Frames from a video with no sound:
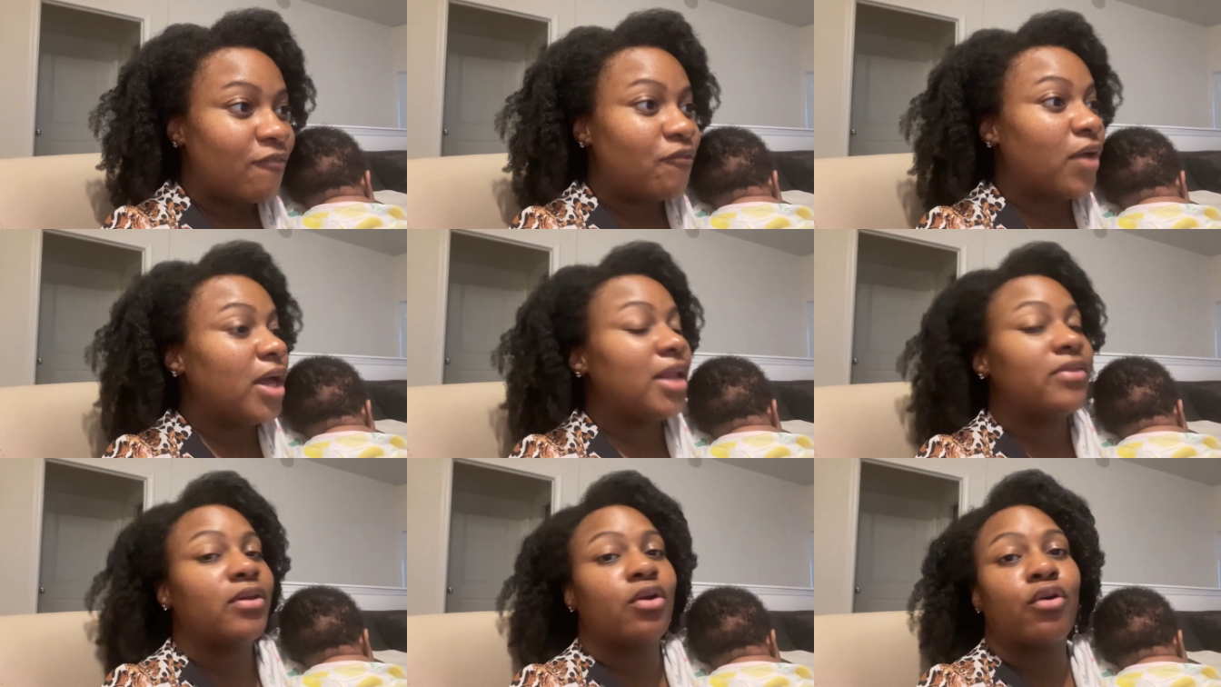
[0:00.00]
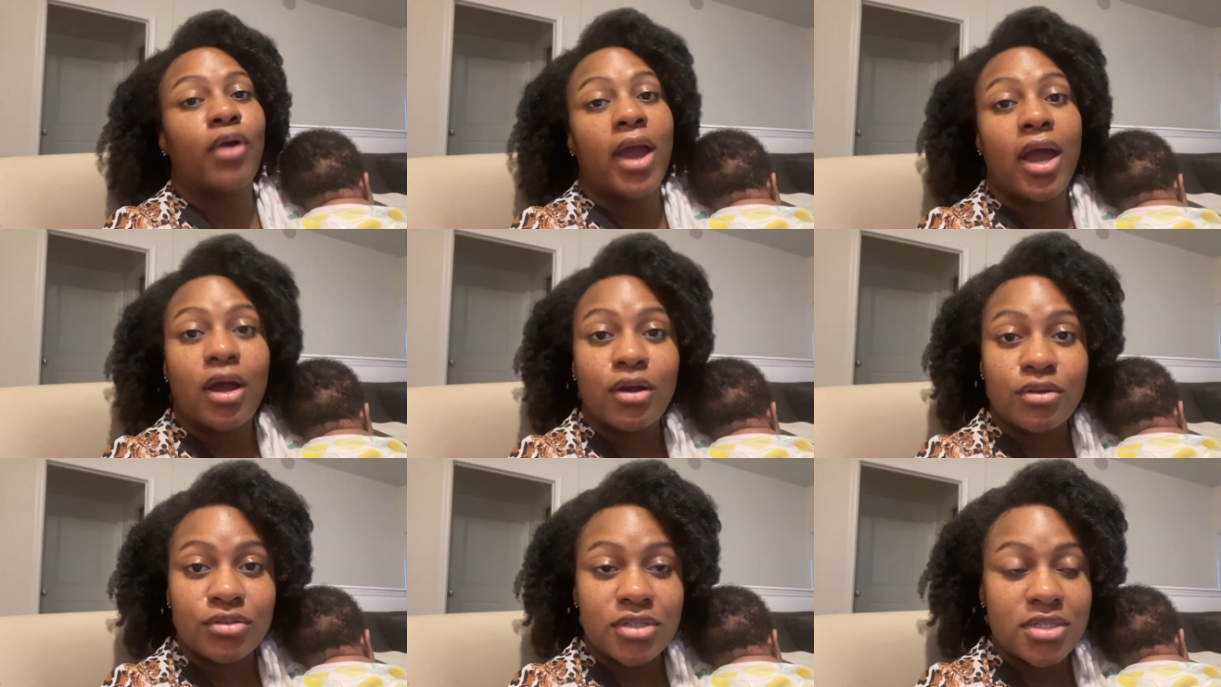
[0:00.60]
Fighting the
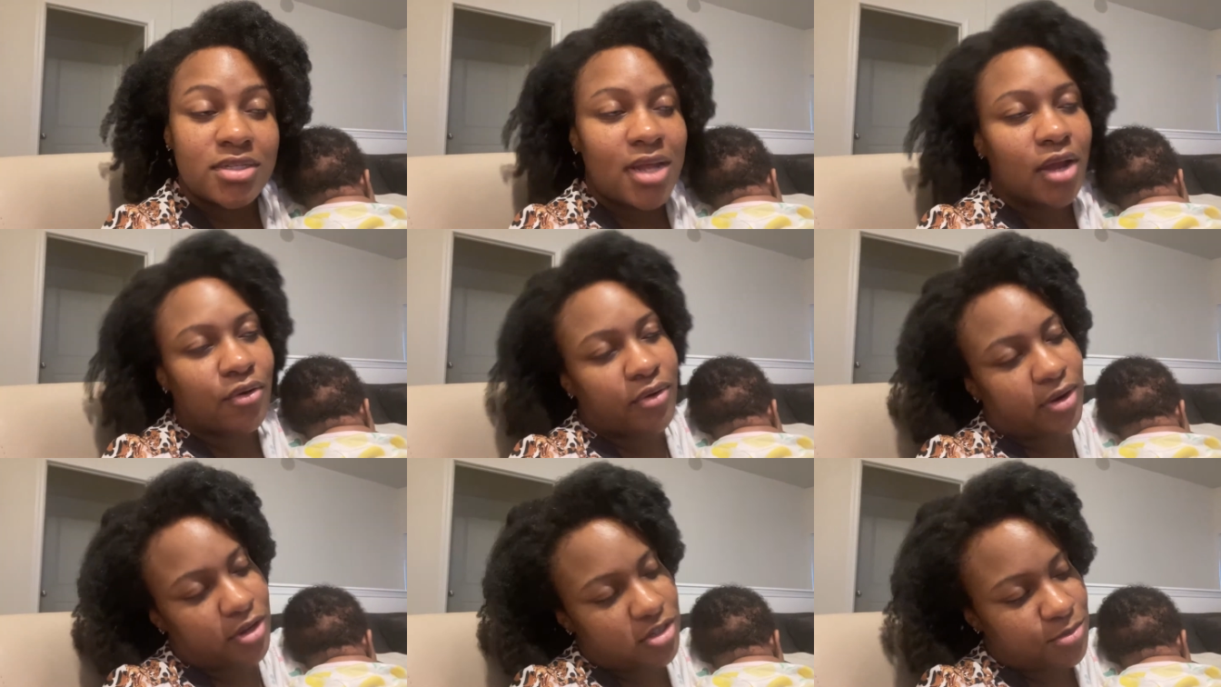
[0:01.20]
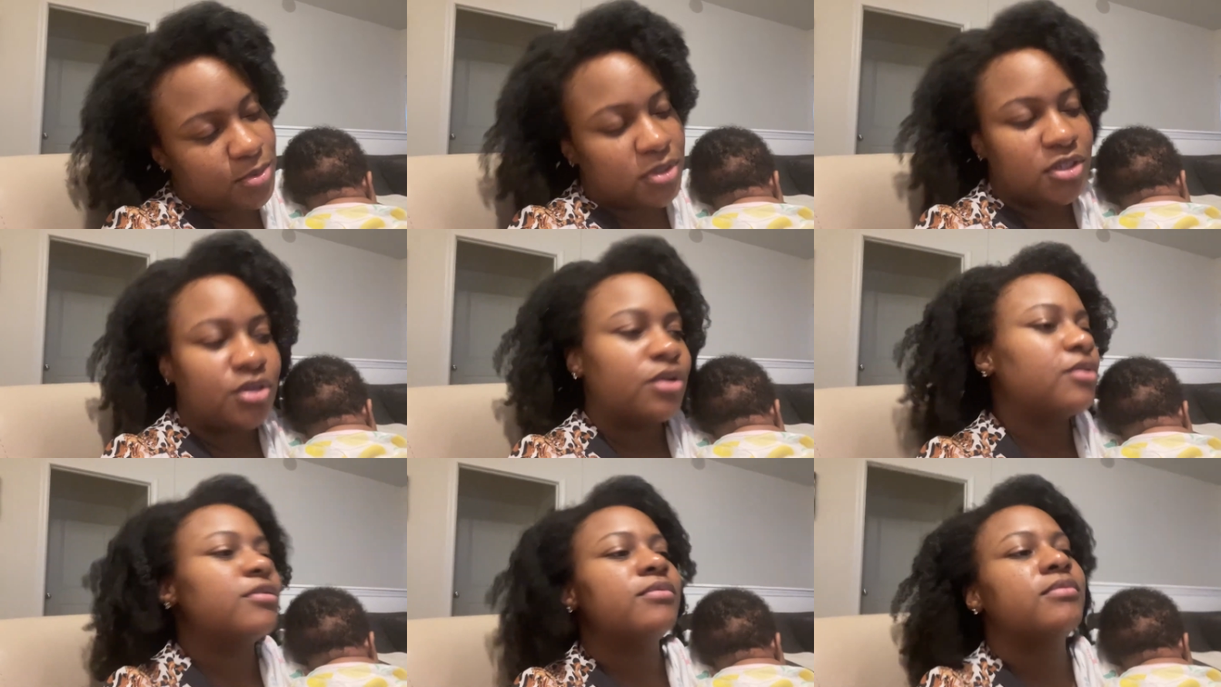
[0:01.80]
crowds, not crowds, but, you
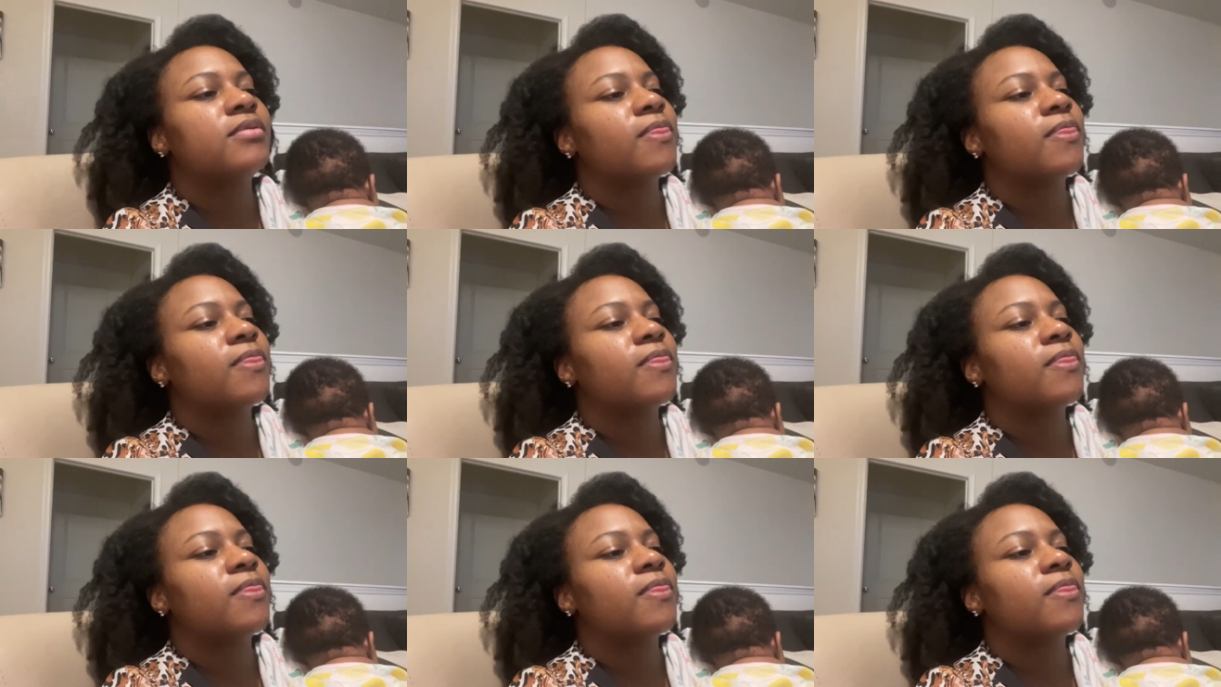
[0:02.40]
know,